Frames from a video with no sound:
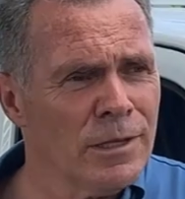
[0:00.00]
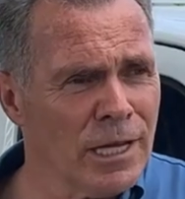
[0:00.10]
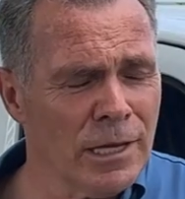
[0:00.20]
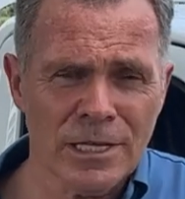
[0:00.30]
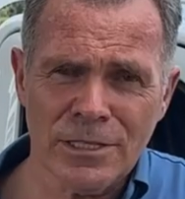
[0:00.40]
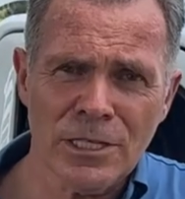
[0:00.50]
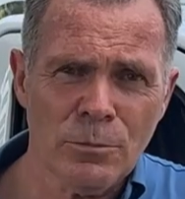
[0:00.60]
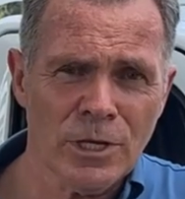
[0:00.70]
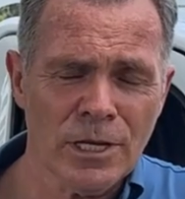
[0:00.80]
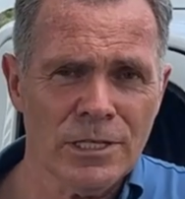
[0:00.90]
They need
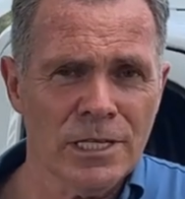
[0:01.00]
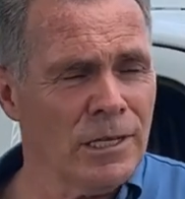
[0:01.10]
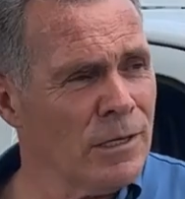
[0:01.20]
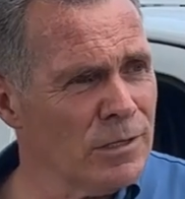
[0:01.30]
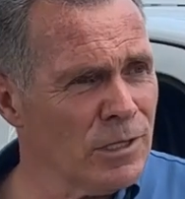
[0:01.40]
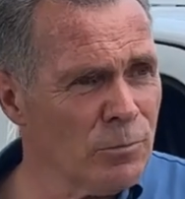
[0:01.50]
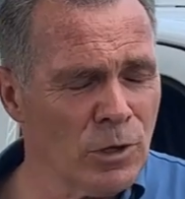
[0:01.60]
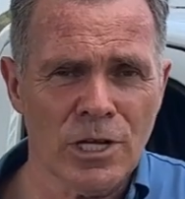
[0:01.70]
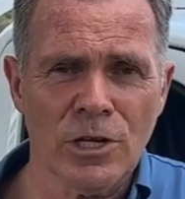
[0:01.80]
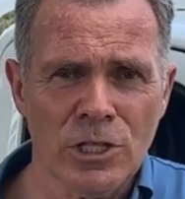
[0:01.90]
stability. The
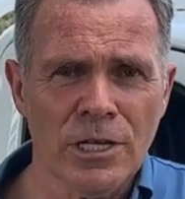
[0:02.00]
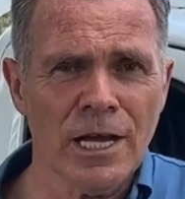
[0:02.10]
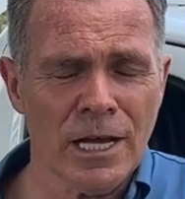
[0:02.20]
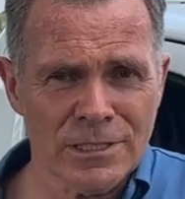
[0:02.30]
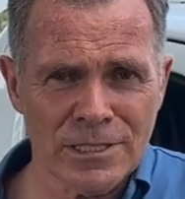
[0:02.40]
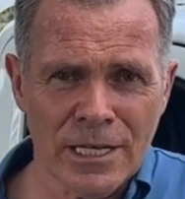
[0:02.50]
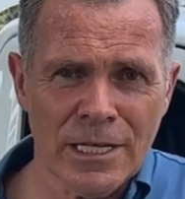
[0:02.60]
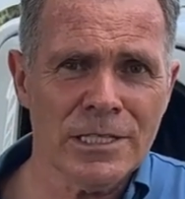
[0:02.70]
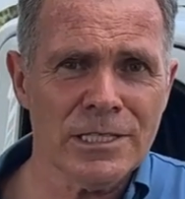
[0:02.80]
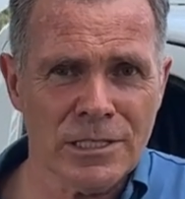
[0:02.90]
production lines that
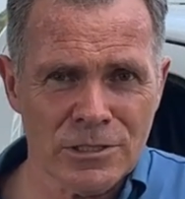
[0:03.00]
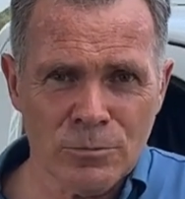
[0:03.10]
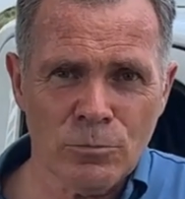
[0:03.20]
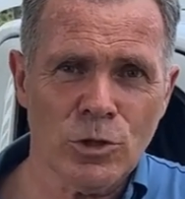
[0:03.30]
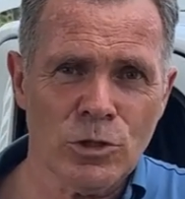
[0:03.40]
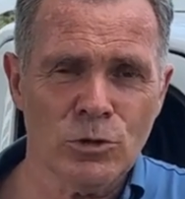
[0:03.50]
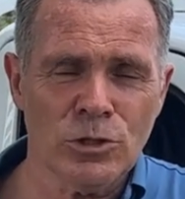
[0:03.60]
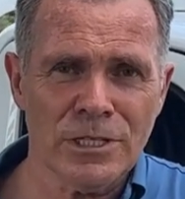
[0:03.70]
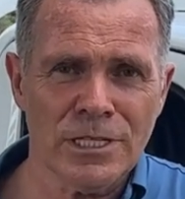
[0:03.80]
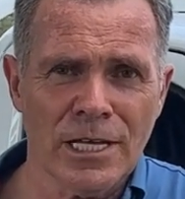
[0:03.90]
exist
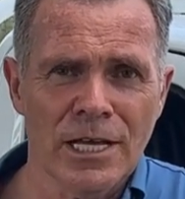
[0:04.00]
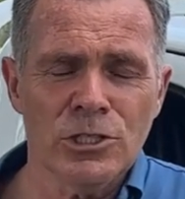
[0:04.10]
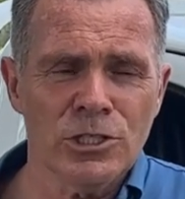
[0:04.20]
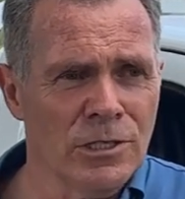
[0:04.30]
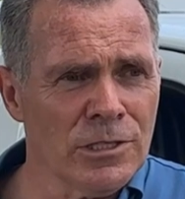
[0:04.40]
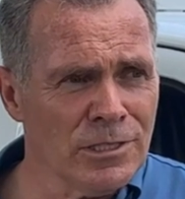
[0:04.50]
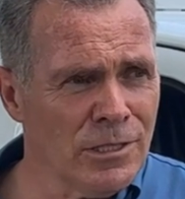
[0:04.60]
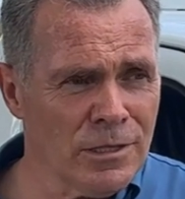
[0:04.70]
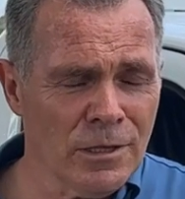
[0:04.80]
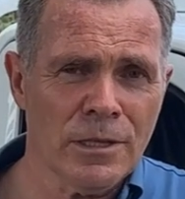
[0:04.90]
produce these engines.
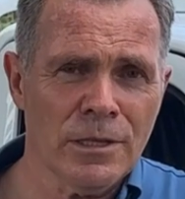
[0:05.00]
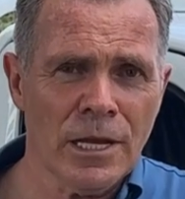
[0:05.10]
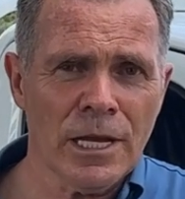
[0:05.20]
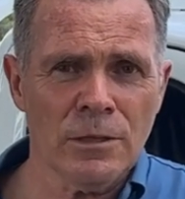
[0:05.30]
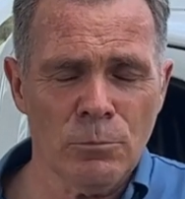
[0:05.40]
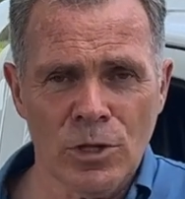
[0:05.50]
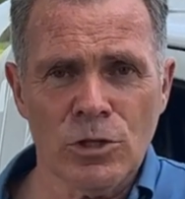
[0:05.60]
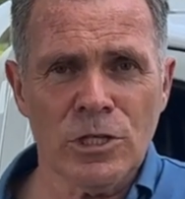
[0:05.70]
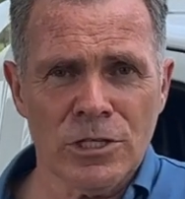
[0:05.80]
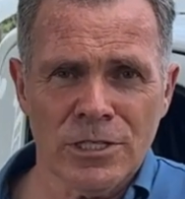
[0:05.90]
They can
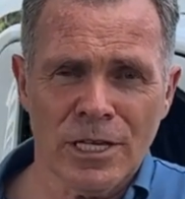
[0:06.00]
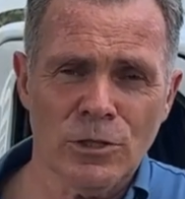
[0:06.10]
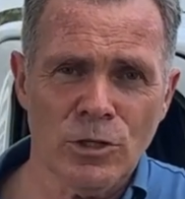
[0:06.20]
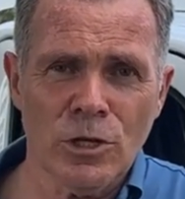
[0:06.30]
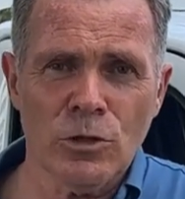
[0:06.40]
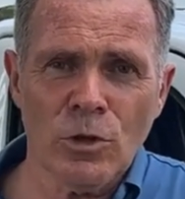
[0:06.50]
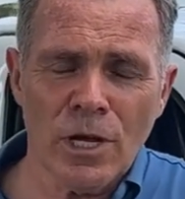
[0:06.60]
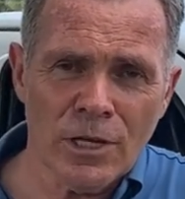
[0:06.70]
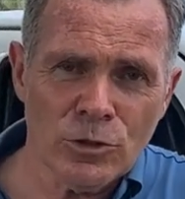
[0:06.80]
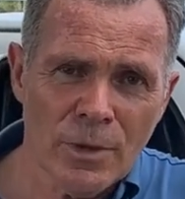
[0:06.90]
purchase and turn to
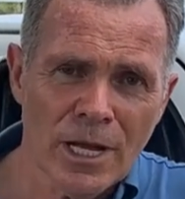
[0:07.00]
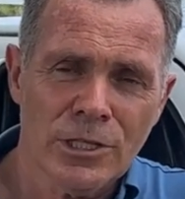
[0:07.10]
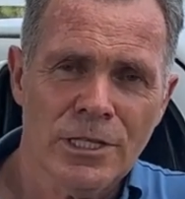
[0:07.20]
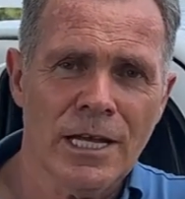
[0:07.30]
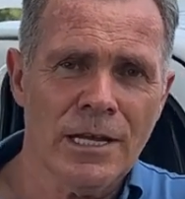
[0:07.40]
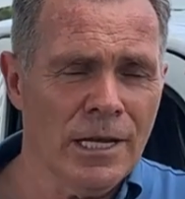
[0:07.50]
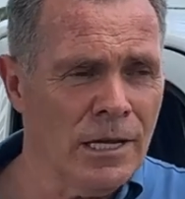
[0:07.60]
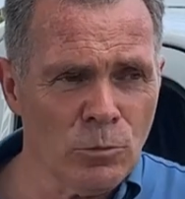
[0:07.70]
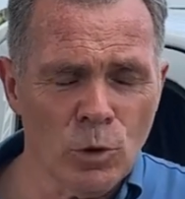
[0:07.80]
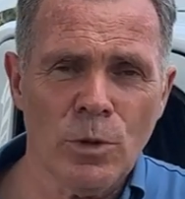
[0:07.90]
large batches at
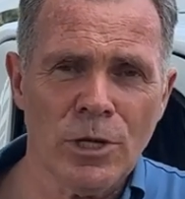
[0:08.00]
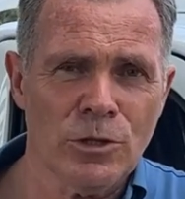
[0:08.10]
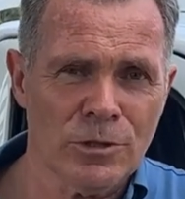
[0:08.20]
any moment.